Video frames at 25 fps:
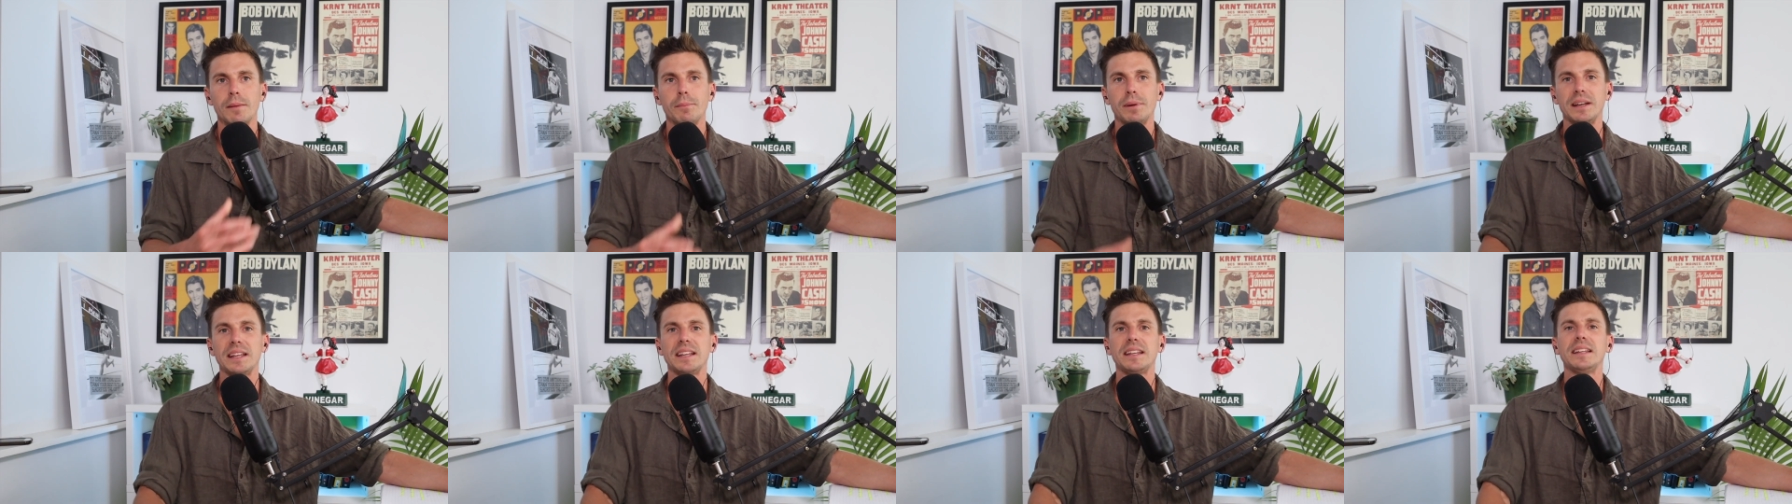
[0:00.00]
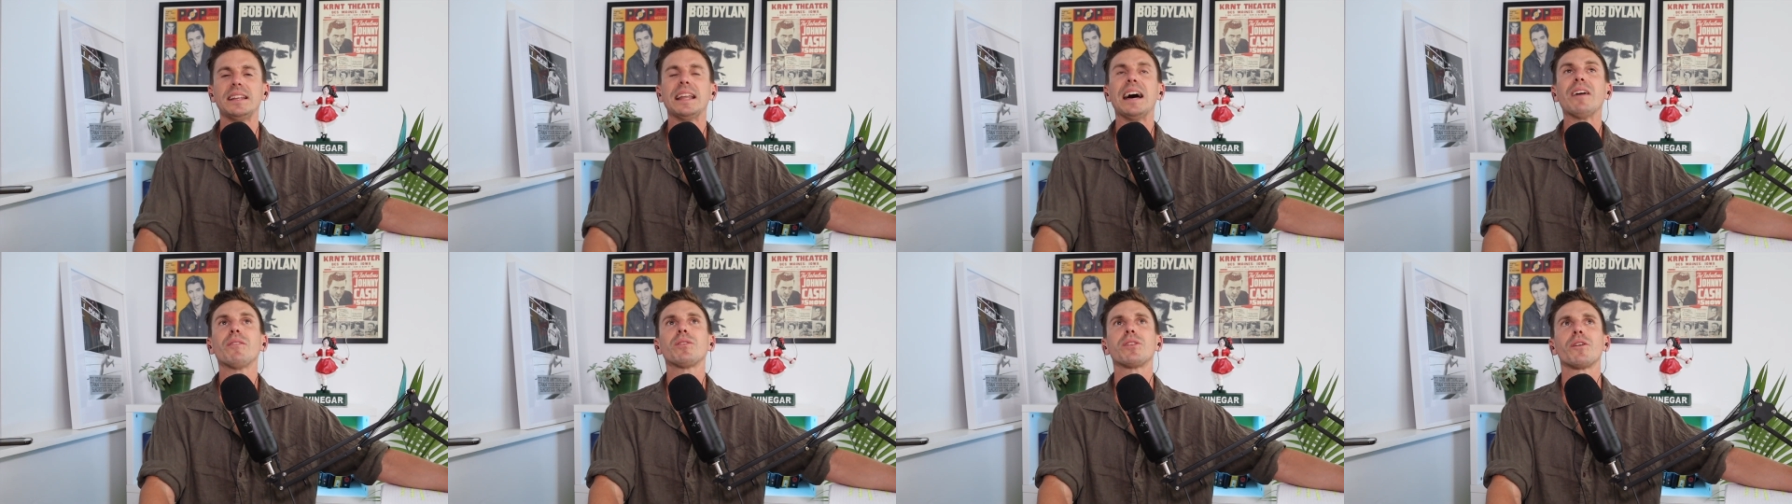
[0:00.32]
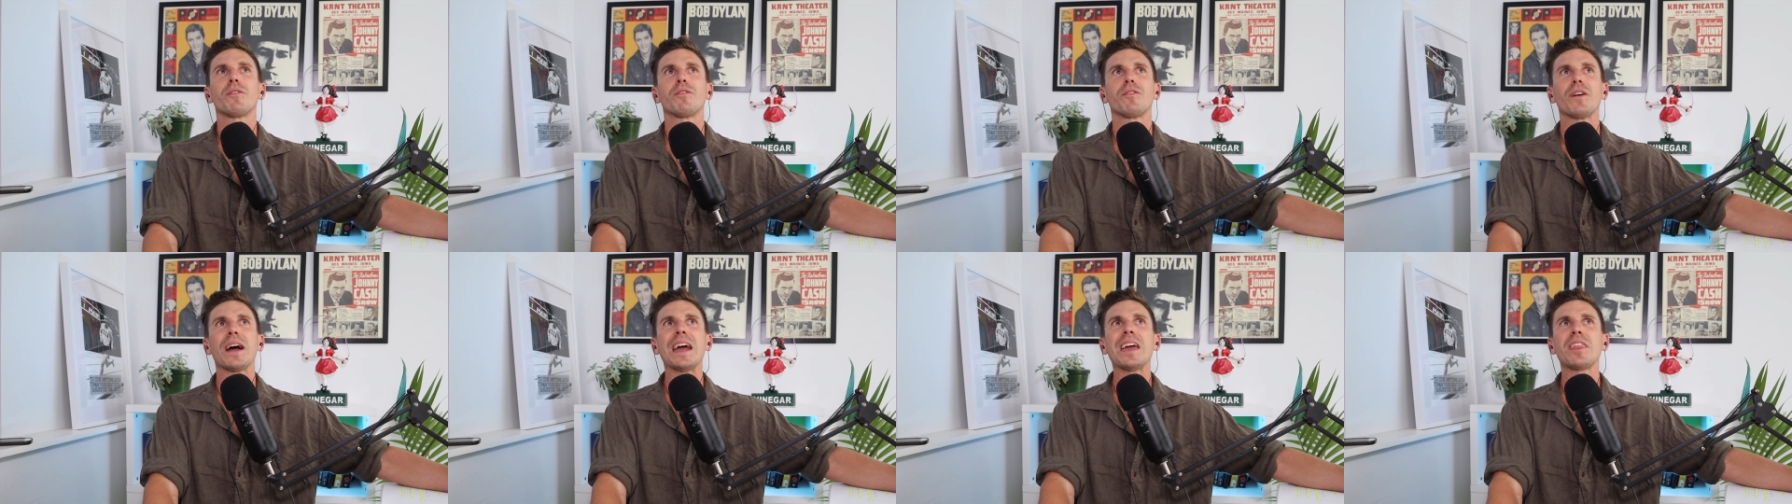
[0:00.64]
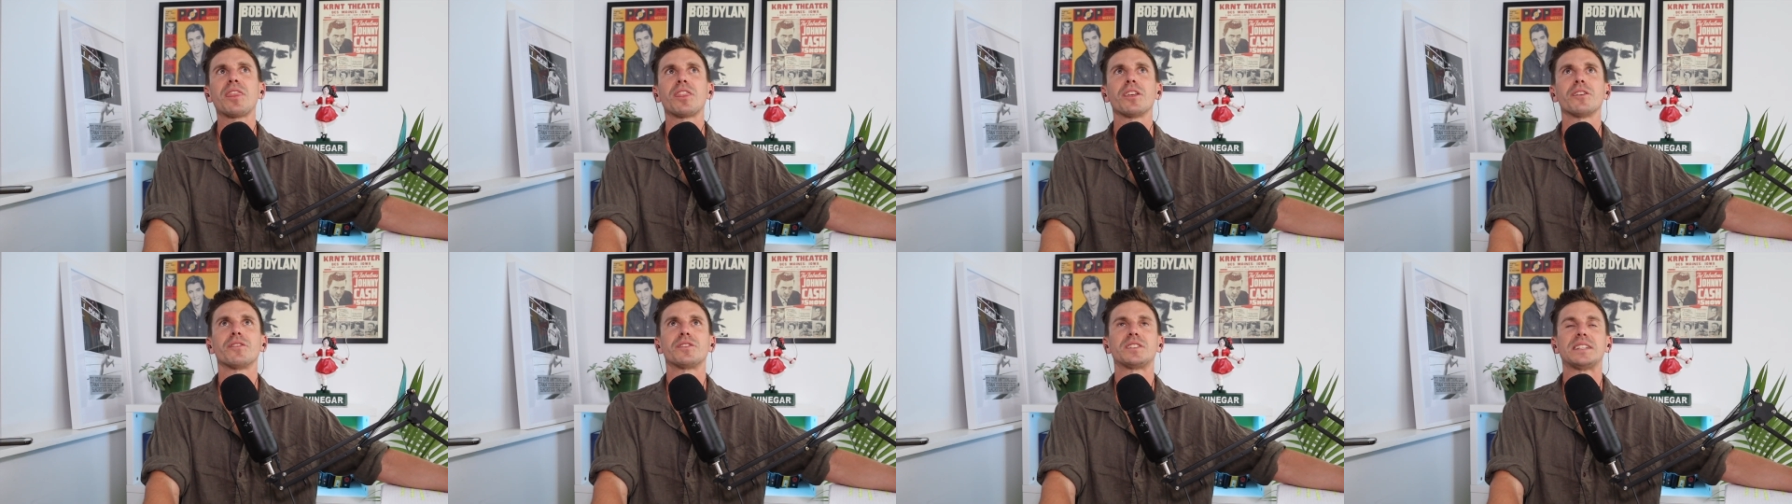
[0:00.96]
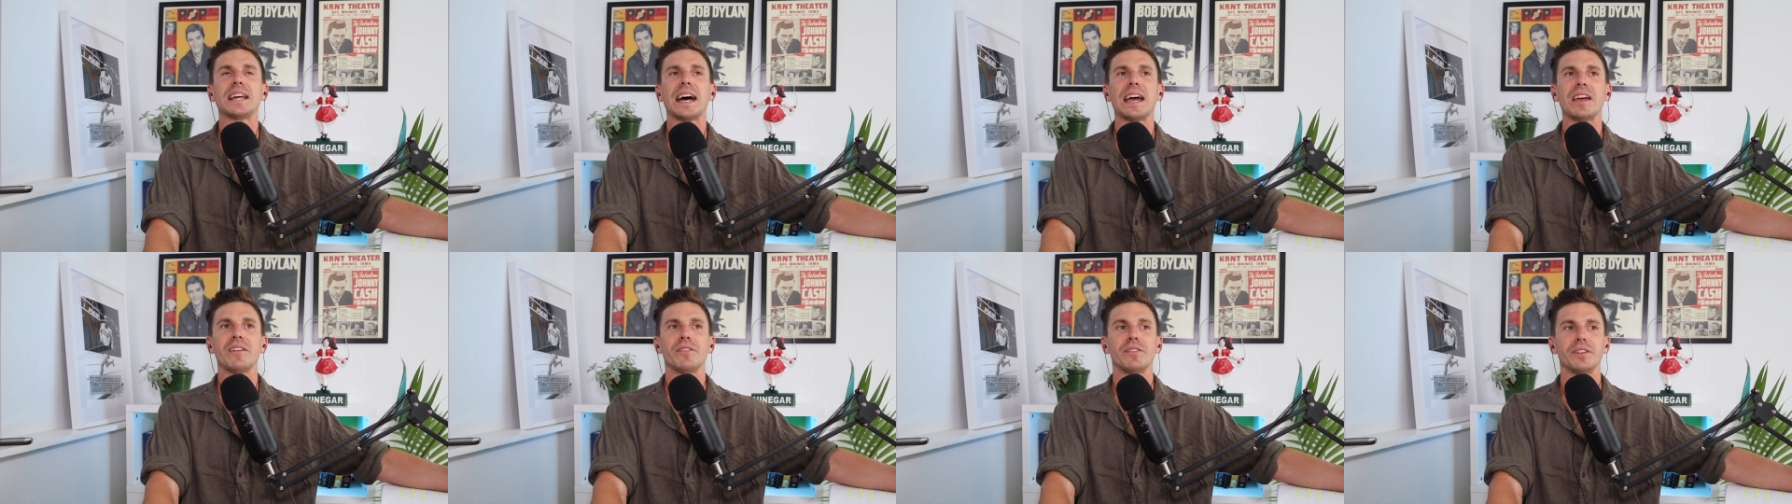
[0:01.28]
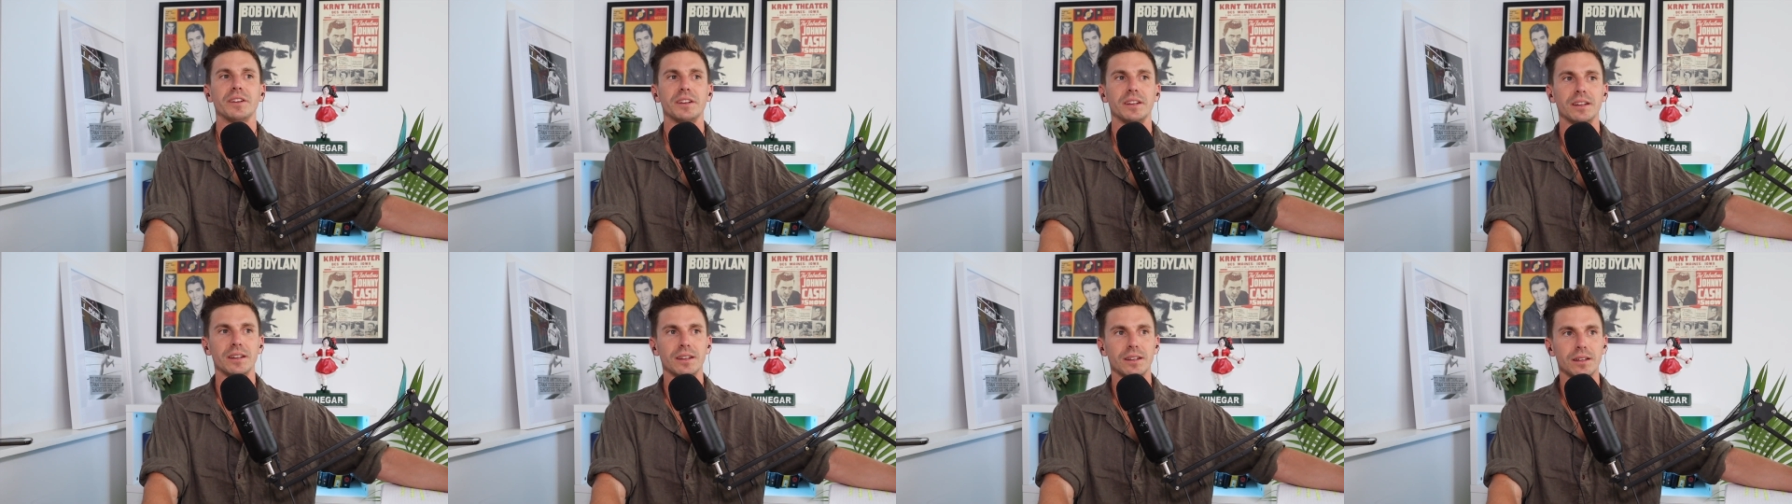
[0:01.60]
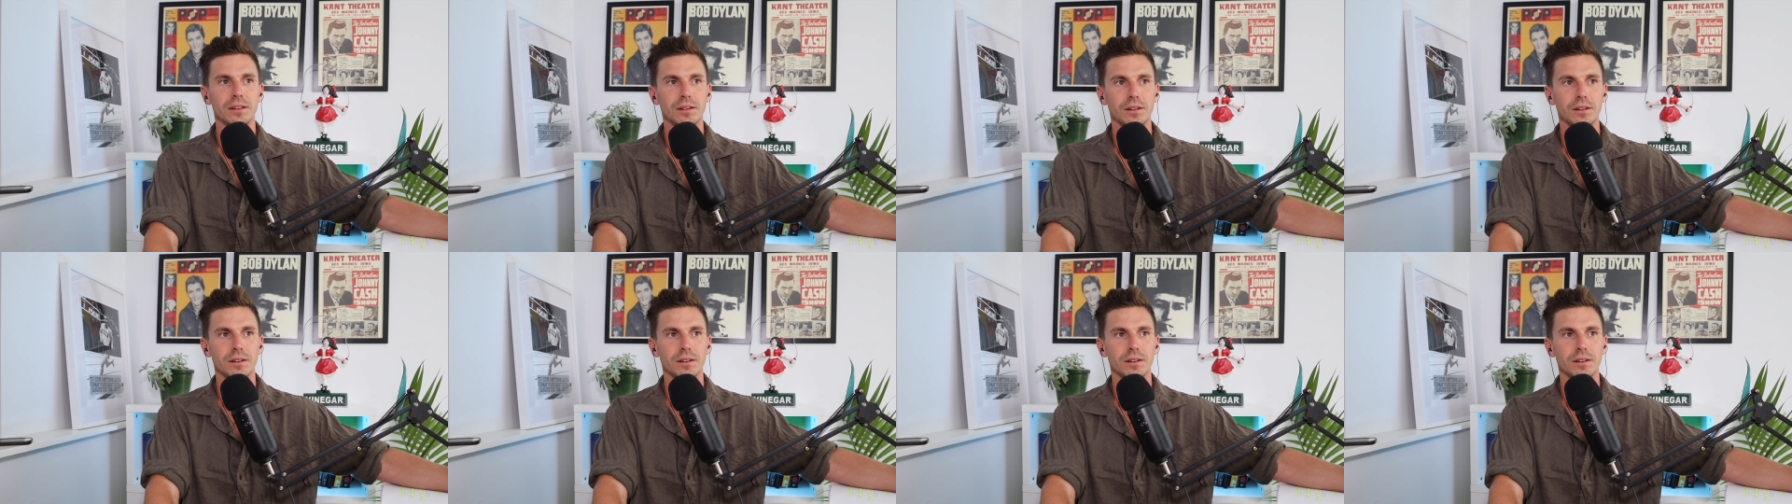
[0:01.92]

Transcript: But he didn't have the faith of David.